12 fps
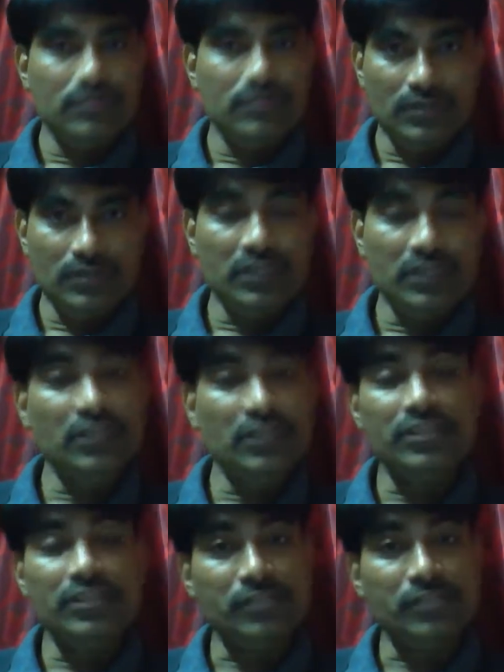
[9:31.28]
it
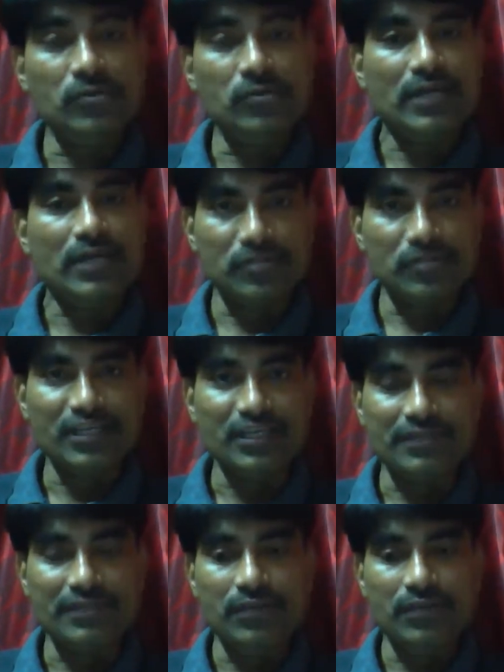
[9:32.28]
is also an auxiliary
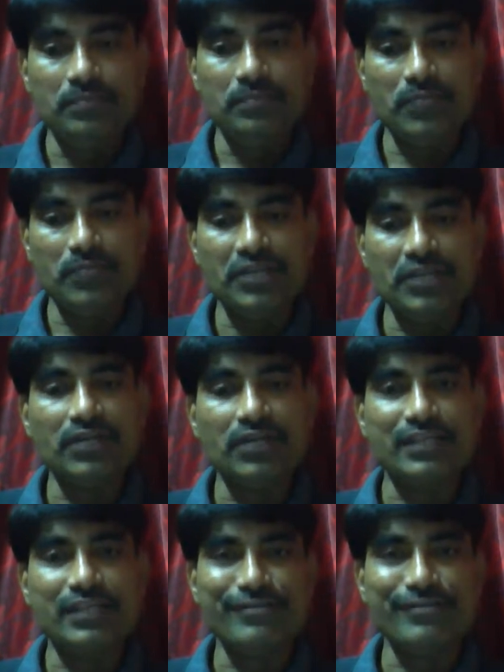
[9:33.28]
verb, but here it
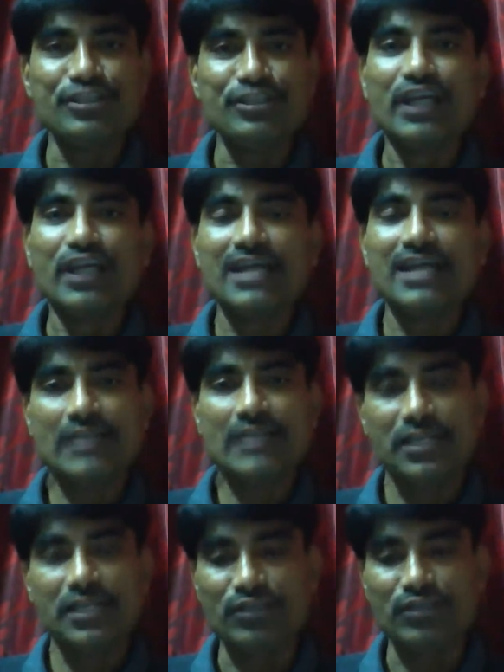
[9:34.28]
is functioning as
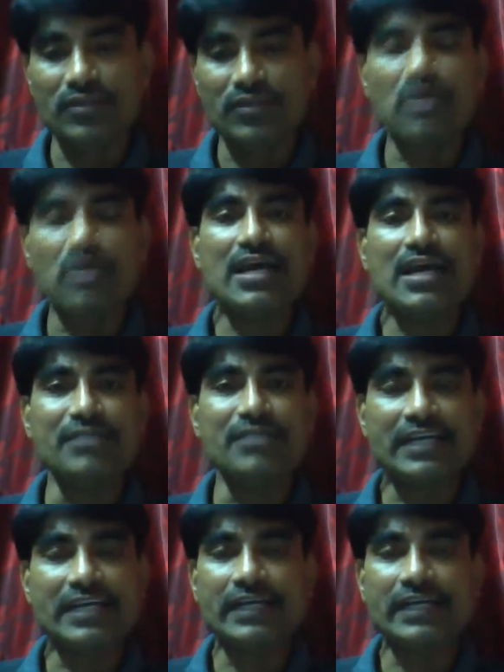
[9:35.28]
action word, or I have
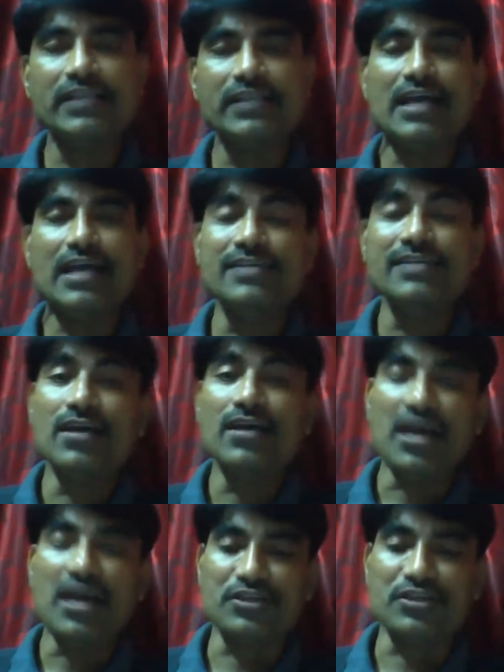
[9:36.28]
treated it as
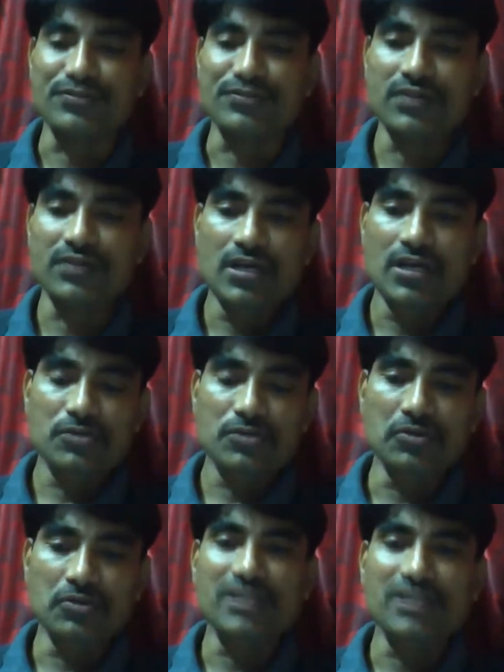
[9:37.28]
action word. So
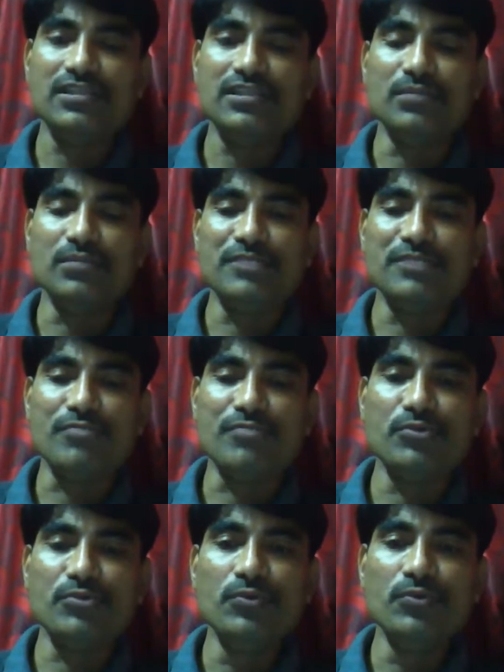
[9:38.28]
you can see the base form
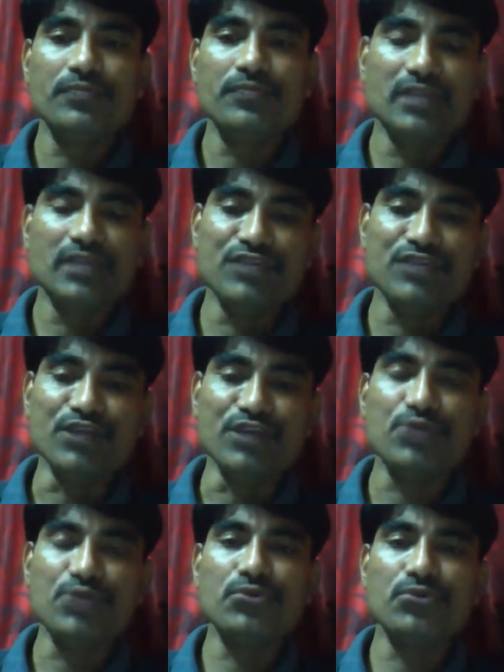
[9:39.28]
do,
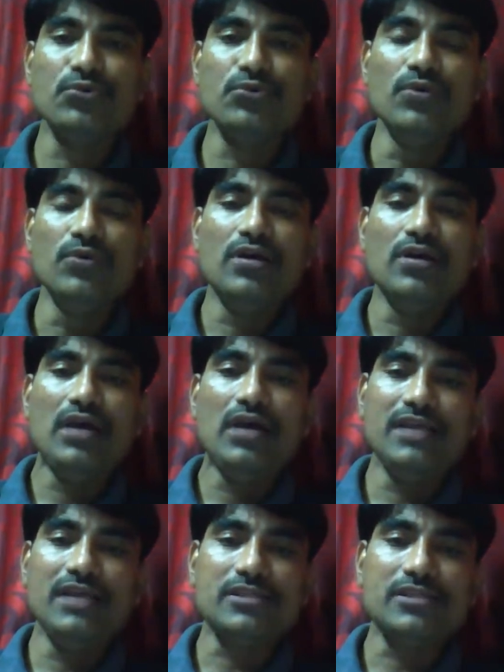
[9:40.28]
infinitive to do,
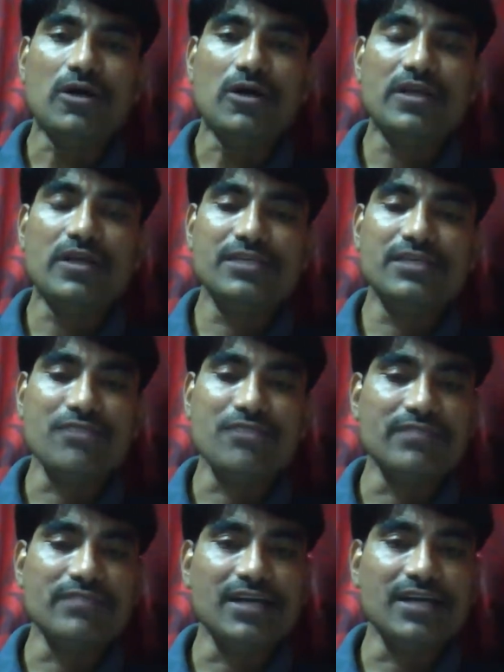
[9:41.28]
S or ES
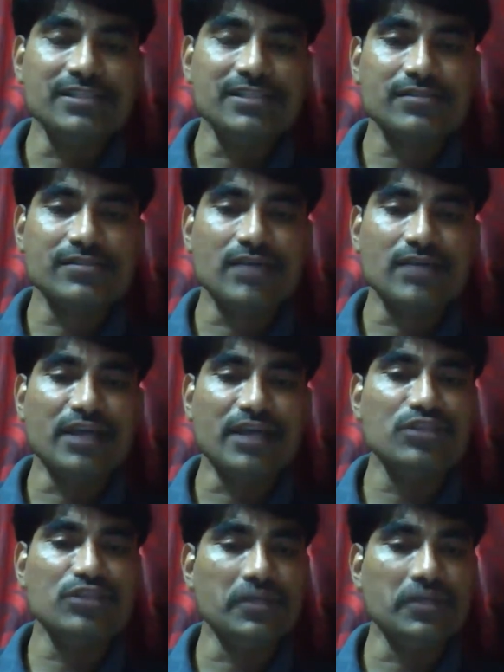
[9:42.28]
form does, ing
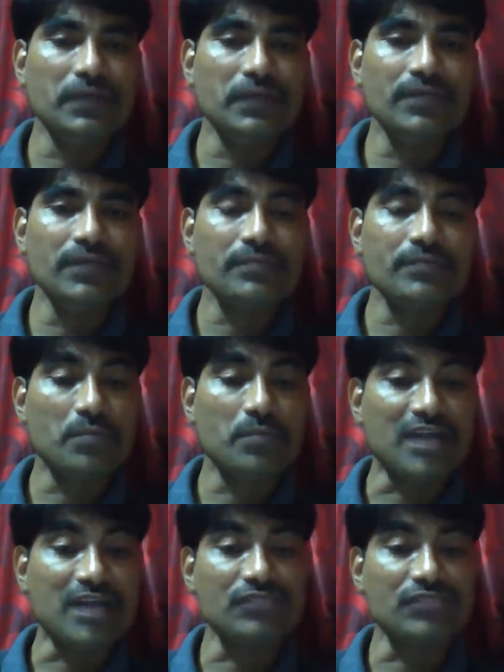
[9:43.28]
doing,
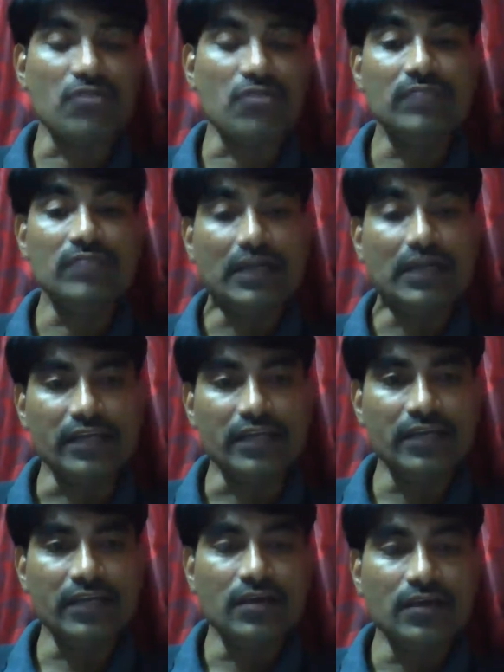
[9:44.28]
past form did,
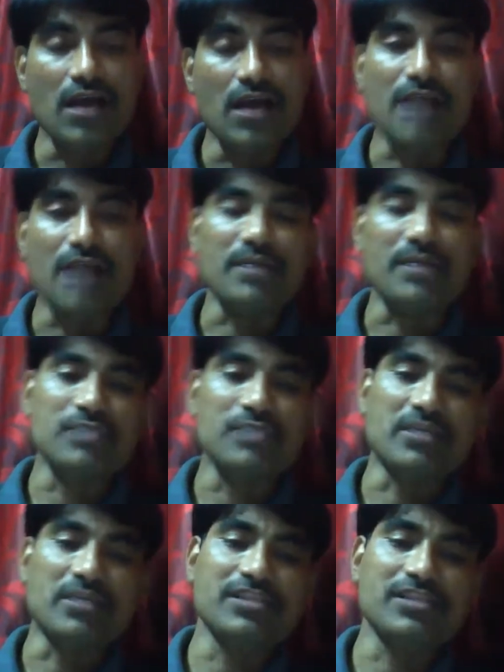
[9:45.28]
and past
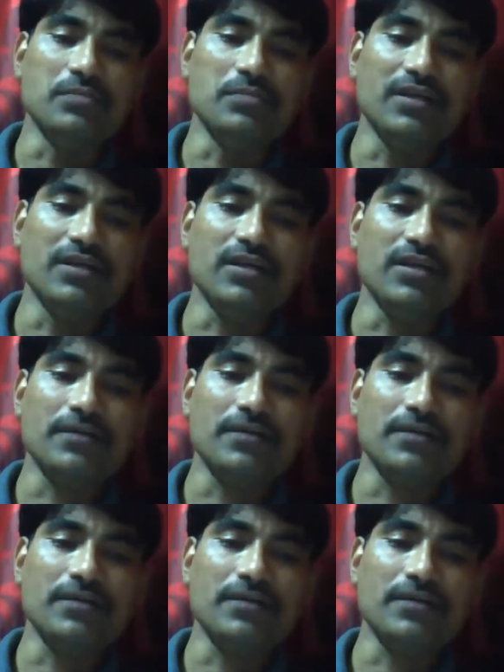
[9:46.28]
participle done.